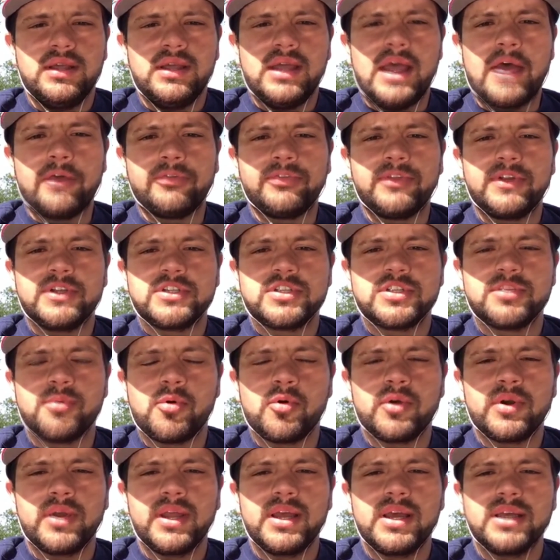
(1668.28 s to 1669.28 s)
out there
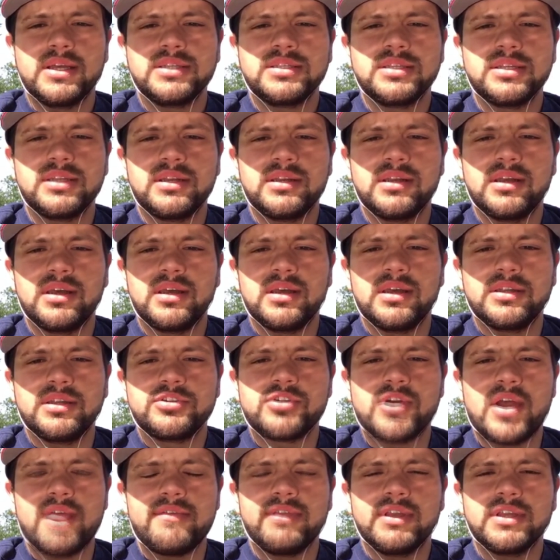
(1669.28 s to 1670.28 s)
supporting us and
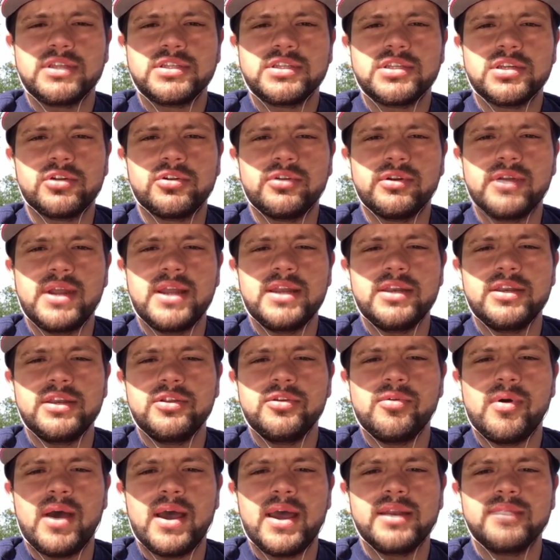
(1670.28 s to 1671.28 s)
driving us to create
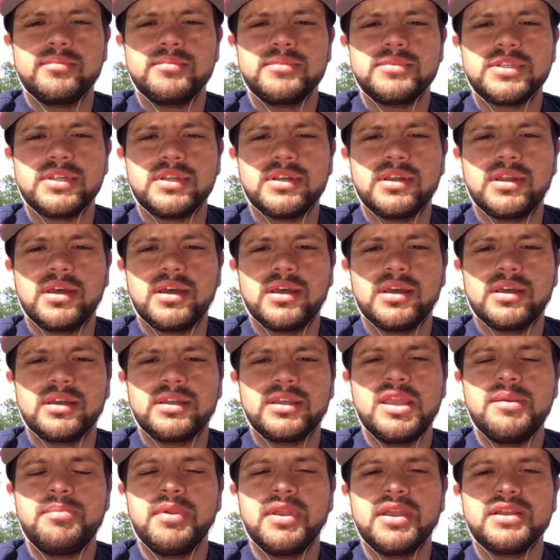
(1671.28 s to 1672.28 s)
new items and
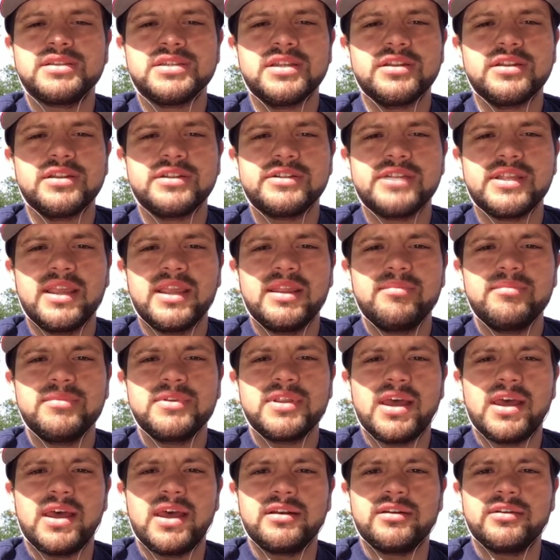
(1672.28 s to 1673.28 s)
keeping us
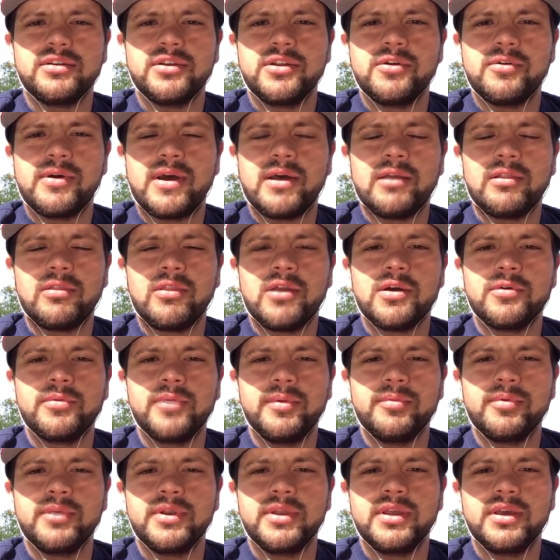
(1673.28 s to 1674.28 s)
entertained, I don't know how long
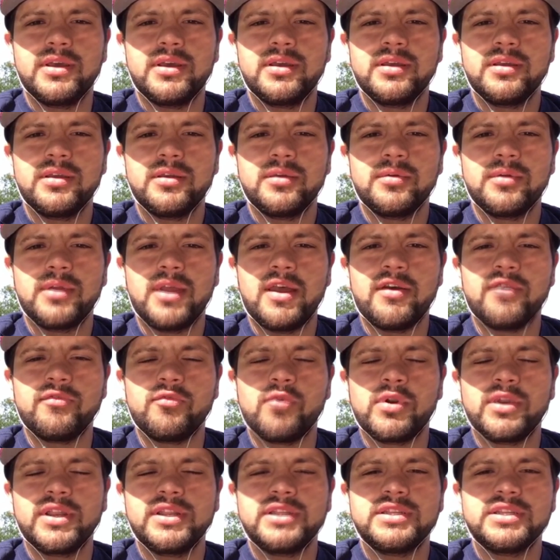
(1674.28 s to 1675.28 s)
we would have
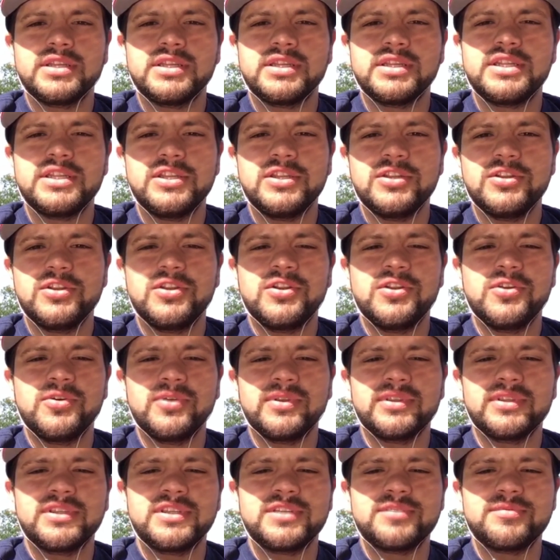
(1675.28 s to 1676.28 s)
wanted to continue to
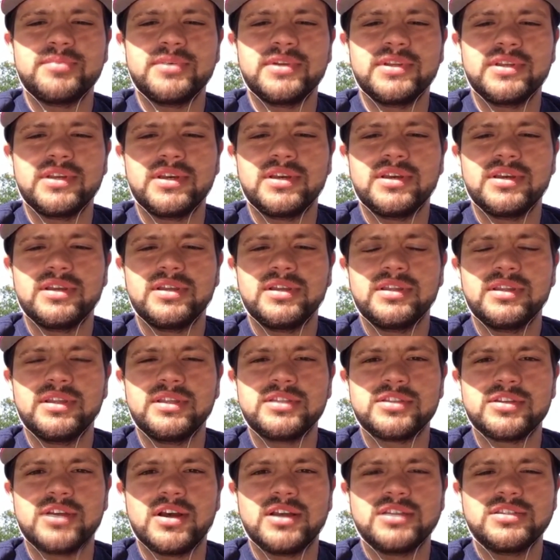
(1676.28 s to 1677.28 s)
doing this, but
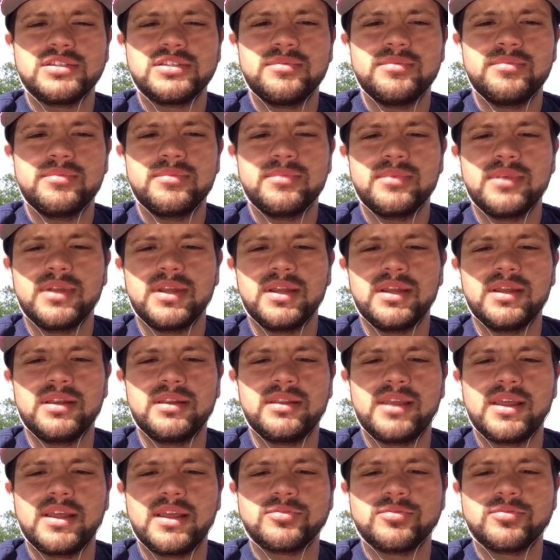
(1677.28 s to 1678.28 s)
it's awesome,
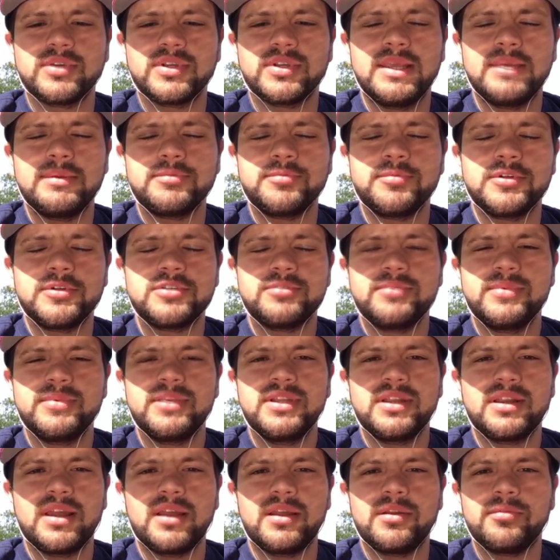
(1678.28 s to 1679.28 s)
and that's what keeps pushing
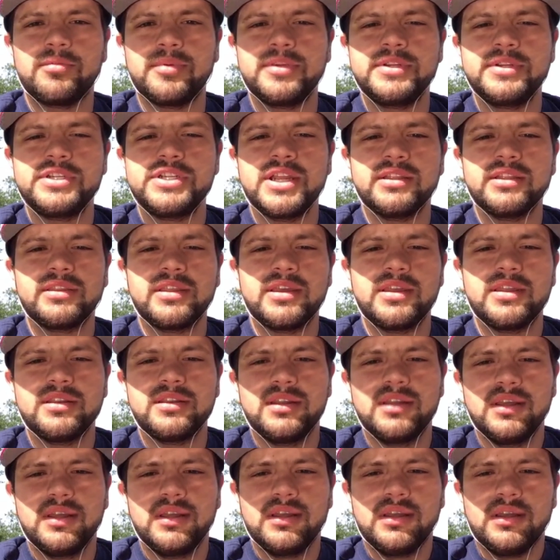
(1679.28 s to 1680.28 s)
me, and I appreciate that.
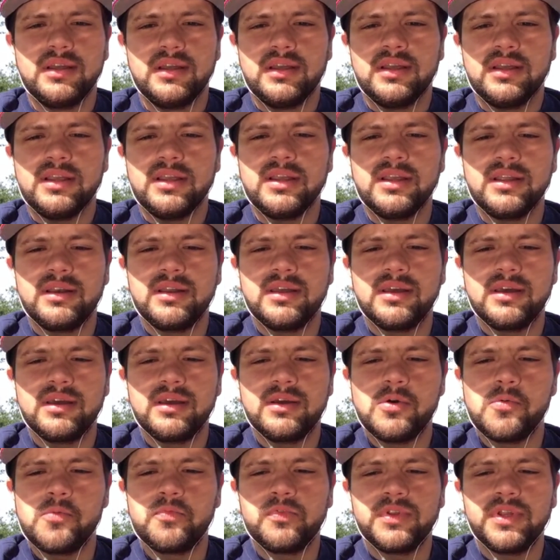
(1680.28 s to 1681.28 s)
And
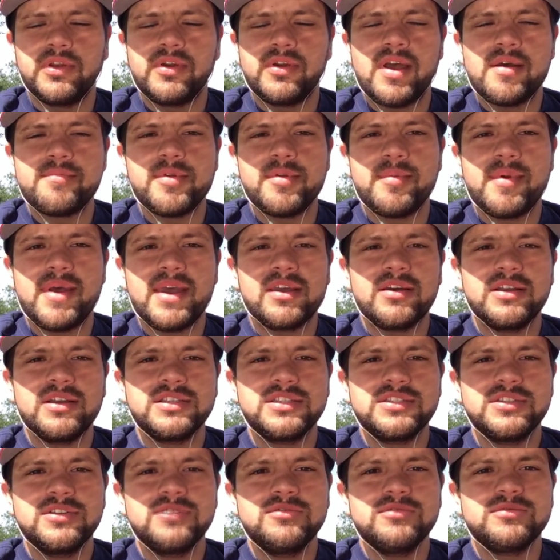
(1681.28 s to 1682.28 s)
hopefully you'll have me back
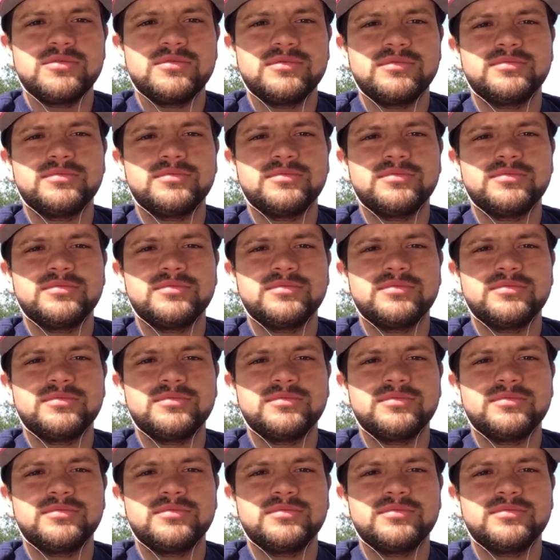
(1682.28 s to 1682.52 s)
on soon.